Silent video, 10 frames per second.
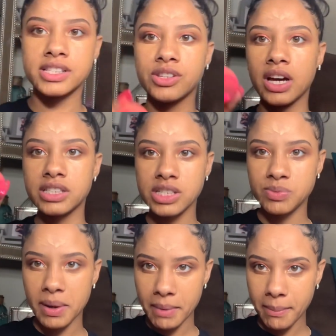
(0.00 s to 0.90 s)
So I just
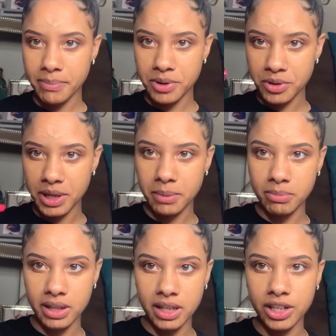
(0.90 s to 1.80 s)
wet my beauty
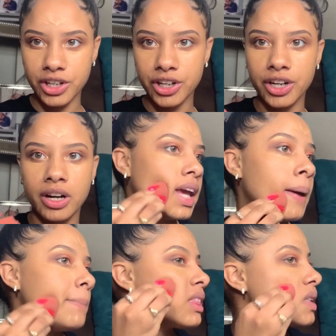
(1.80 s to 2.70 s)
blender. And
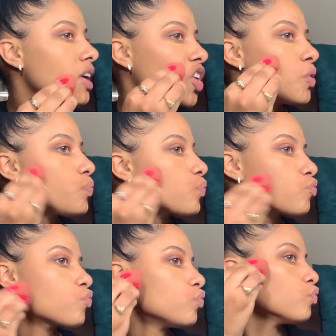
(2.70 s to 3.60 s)
beat this makeup.
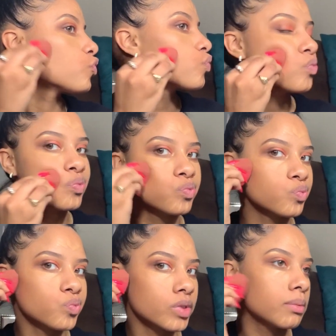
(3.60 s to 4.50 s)

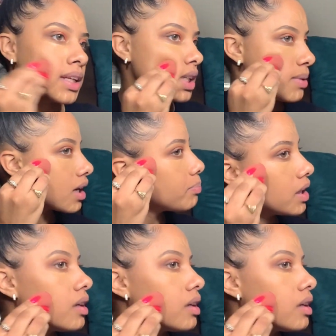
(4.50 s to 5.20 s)
You blend this makeup in.